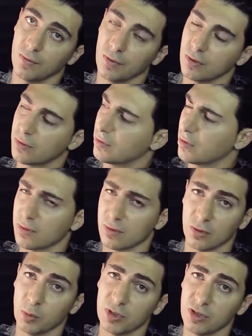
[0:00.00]
if it's just
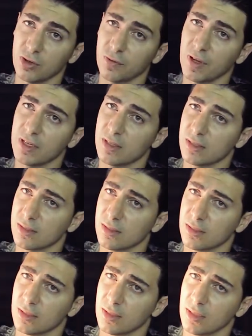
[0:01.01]
too much in your
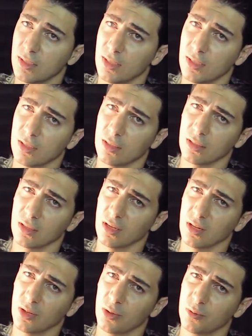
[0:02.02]
faces.
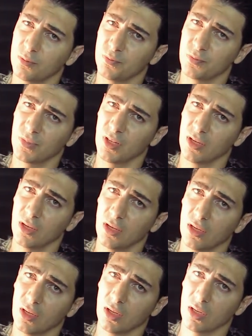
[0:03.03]
Yellow
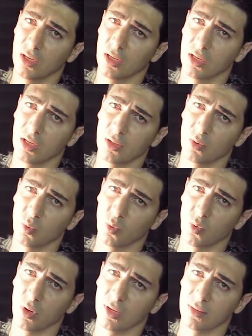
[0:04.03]
and
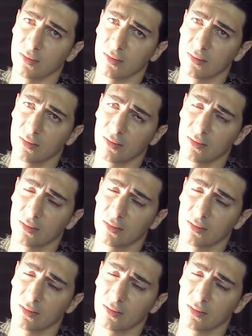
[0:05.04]
white.